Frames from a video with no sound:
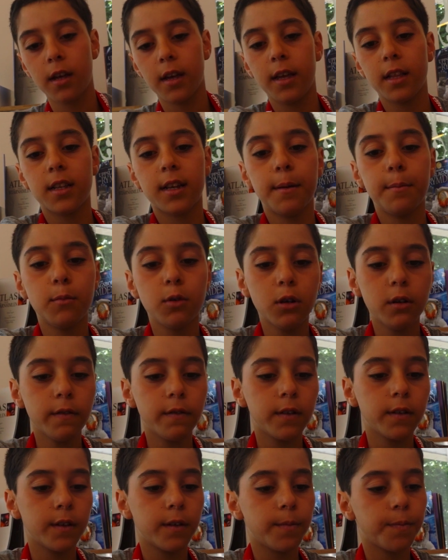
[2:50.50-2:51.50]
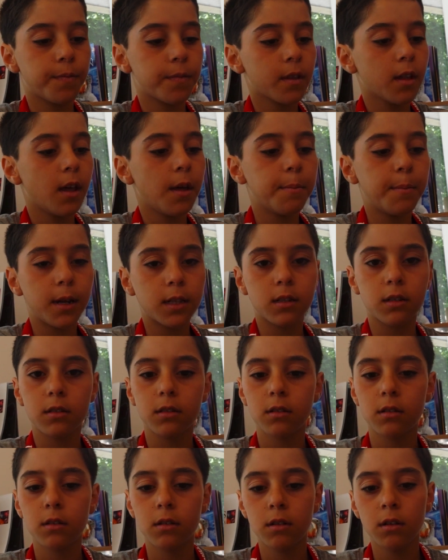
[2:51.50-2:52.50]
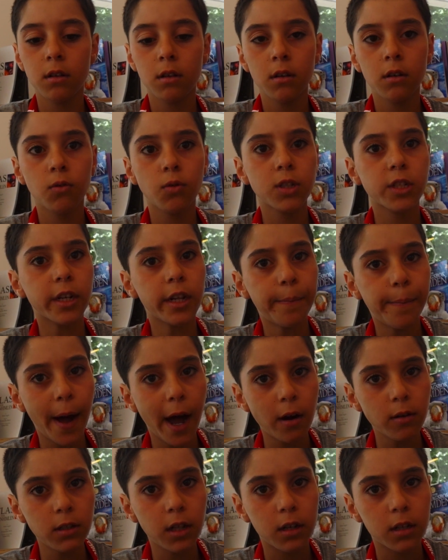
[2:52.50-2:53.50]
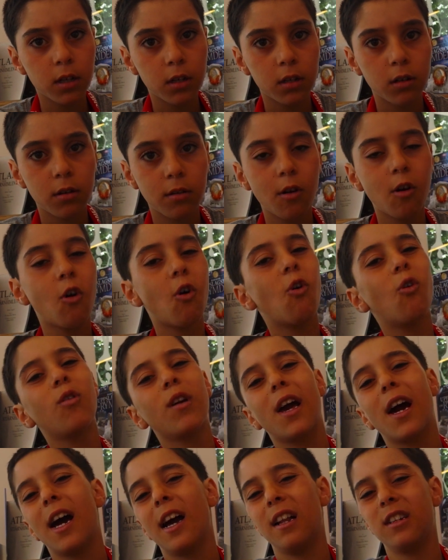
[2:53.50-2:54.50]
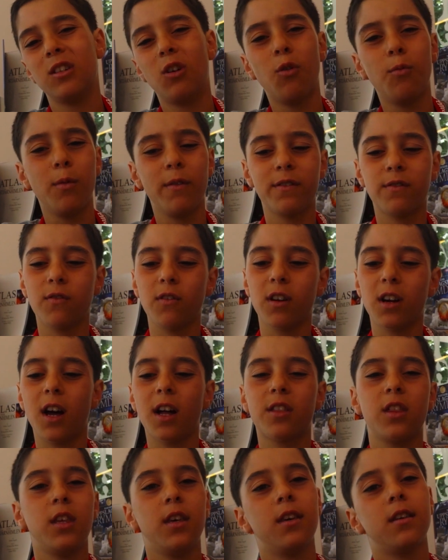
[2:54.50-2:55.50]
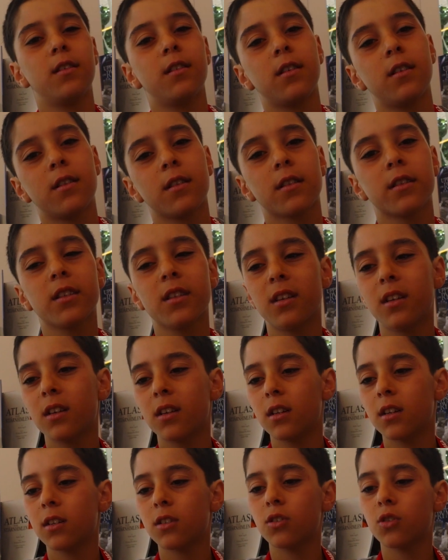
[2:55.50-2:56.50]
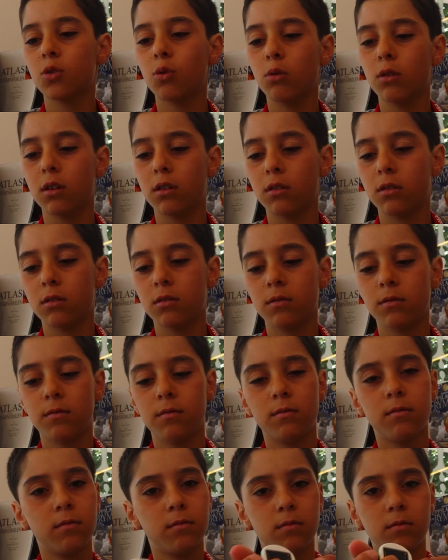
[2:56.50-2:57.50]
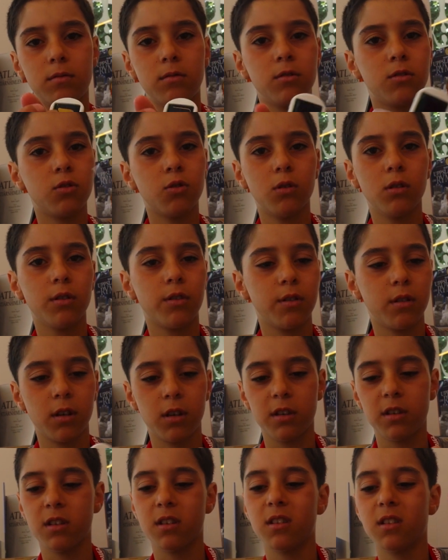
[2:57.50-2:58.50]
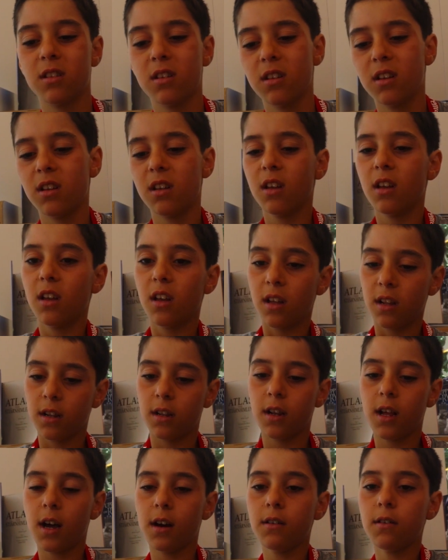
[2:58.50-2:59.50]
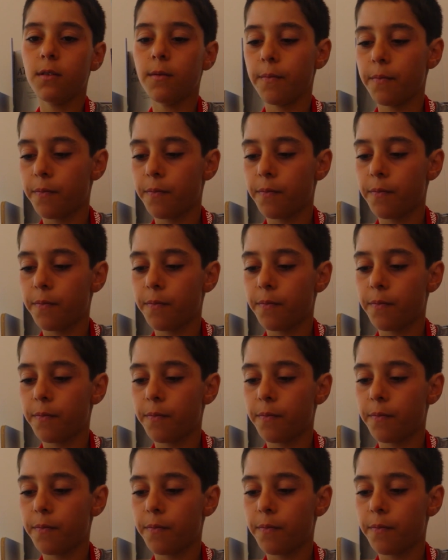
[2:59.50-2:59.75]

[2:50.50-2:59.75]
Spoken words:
it can move, but what's gonna power it? Oh yeah, I almost forgot the solar thingy. Now